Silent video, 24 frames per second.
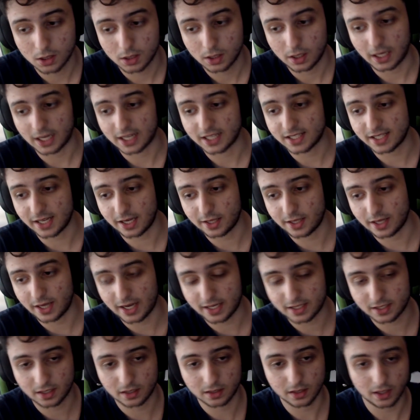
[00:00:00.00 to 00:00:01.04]
I said
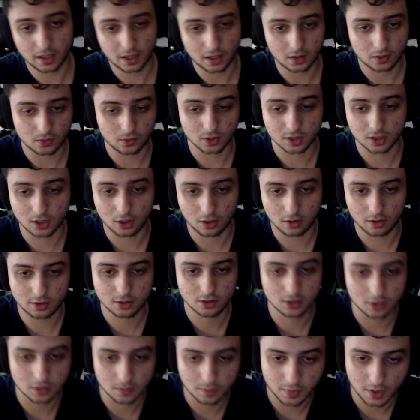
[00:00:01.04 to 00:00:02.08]
yesterday that I was going
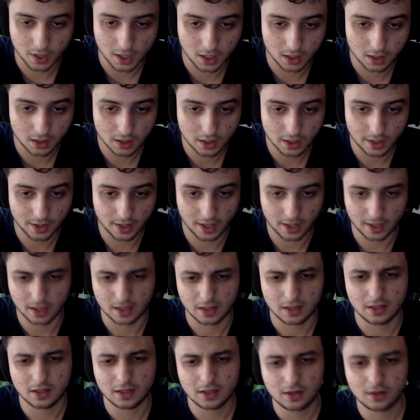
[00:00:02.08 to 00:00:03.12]
to, but
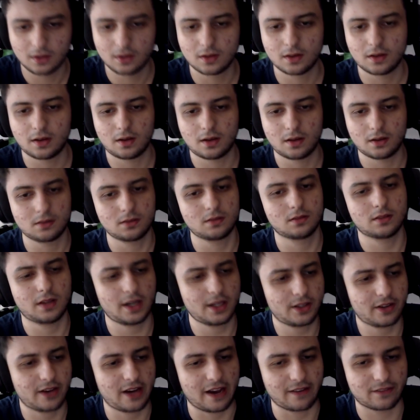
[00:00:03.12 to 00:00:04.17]
I
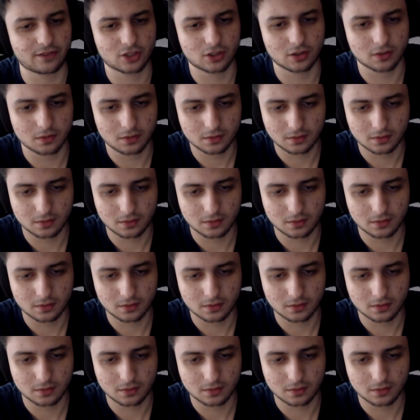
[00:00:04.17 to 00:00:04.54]
don't have to.